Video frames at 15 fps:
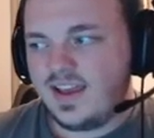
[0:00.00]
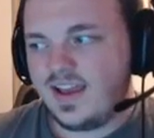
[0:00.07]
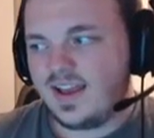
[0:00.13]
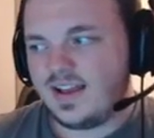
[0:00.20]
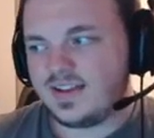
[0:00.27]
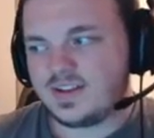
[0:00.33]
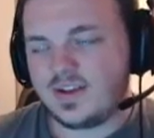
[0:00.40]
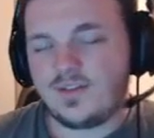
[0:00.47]

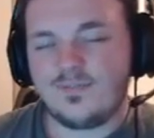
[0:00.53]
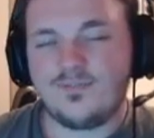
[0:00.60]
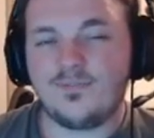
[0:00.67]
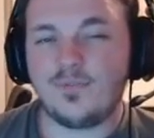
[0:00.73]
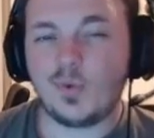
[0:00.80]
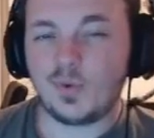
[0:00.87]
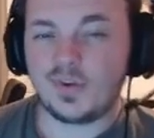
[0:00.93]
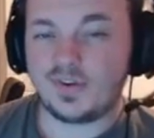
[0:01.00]
has a
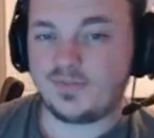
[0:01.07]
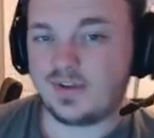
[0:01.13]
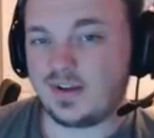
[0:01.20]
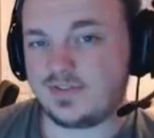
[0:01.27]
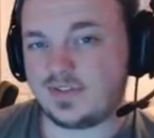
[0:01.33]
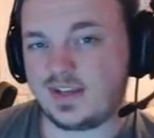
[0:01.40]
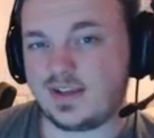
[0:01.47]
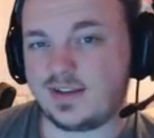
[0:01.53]

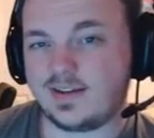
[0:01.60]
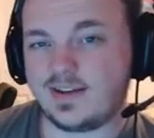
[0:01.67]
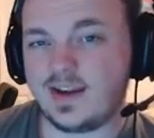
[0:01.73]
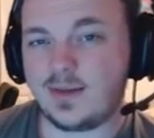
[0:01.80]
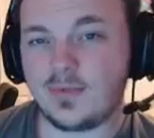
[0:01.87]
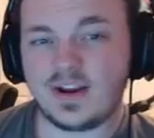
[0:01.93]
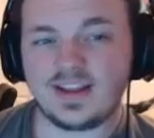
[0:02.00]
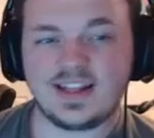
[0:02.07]
45-second
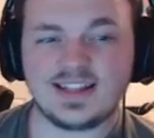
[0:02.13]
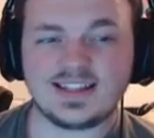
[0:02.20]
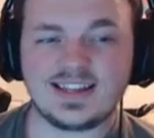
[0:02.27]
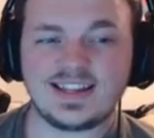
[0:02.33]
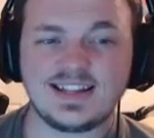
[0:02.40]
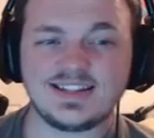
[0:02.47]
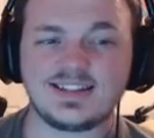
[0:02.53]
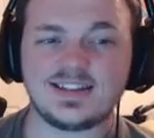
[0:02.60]
timer, and that's
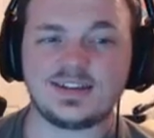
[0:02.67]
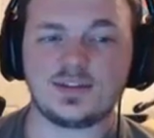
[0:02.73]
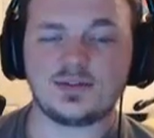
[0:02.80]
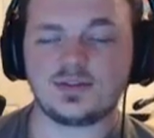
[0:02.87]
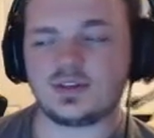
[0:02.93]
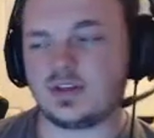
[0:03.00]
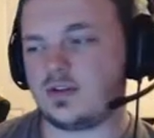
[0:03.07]
an instant use.